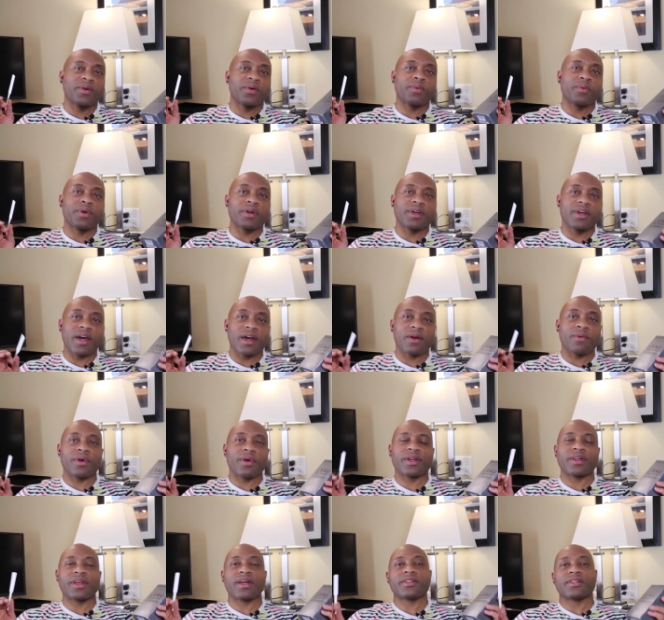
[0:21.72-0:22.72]
we got to
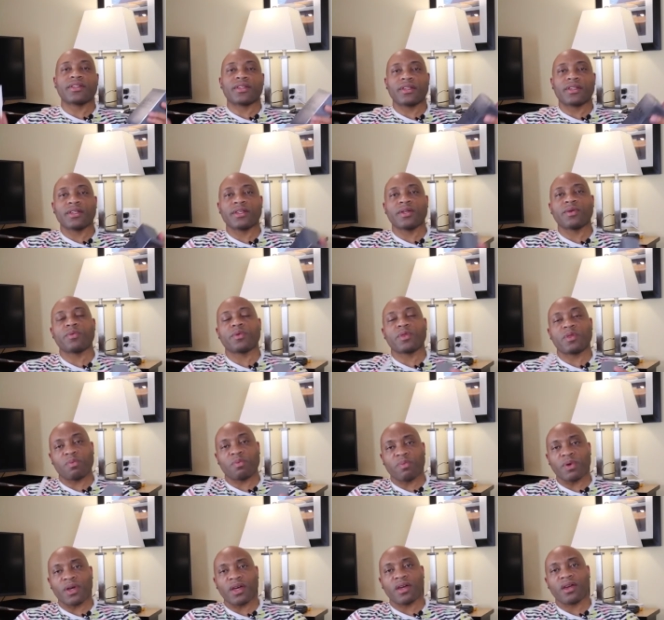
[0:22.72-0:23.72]
recognize the good with the
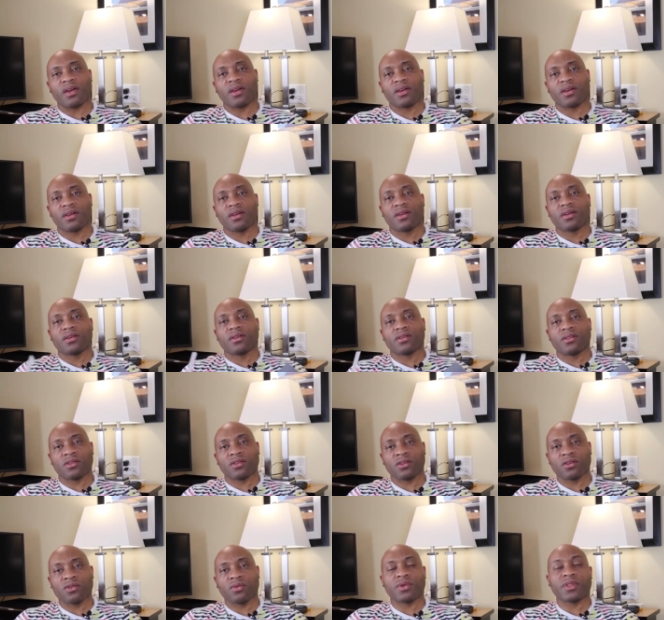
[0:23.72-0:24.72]
bad.
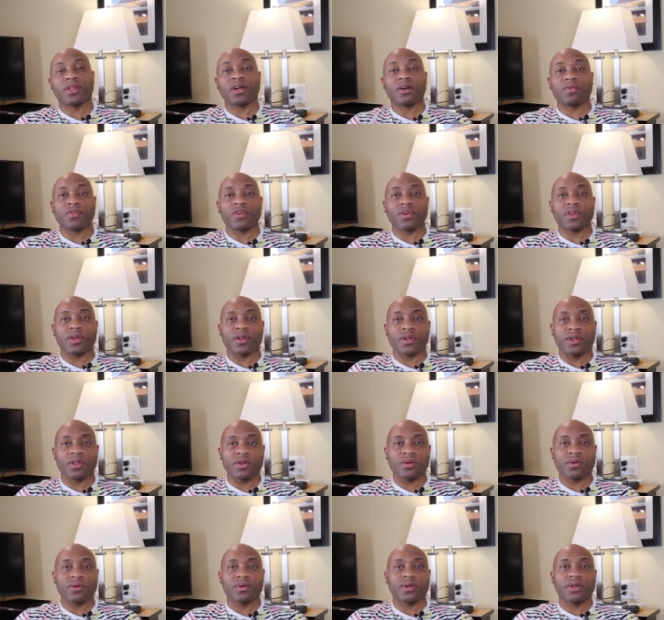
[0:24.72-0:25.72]
So, without further
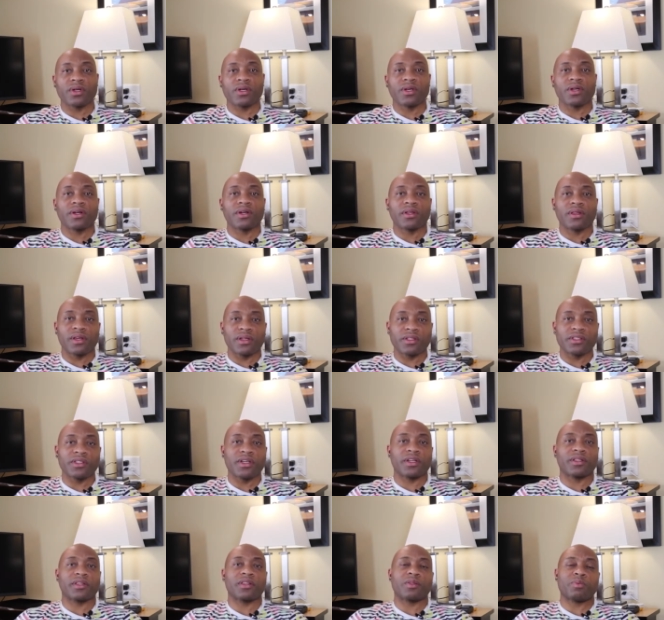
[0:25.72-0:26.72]
ado, let's
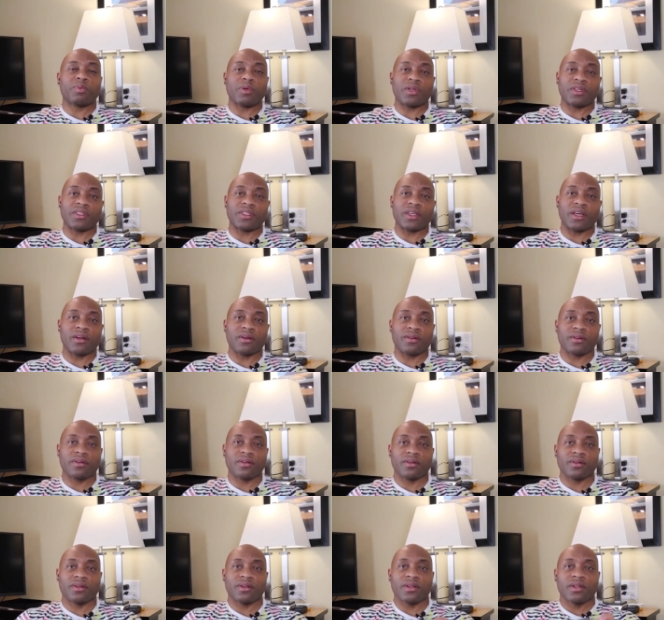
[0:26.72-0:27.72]
check this piece out.
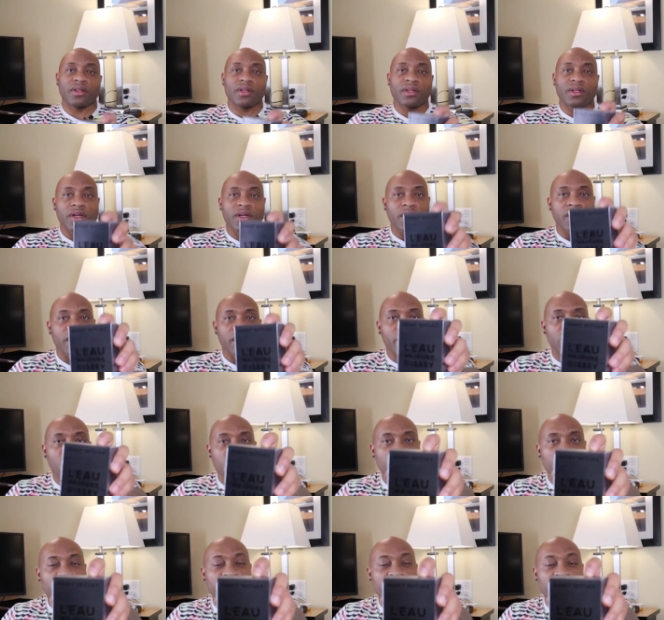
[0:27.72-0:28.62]
Le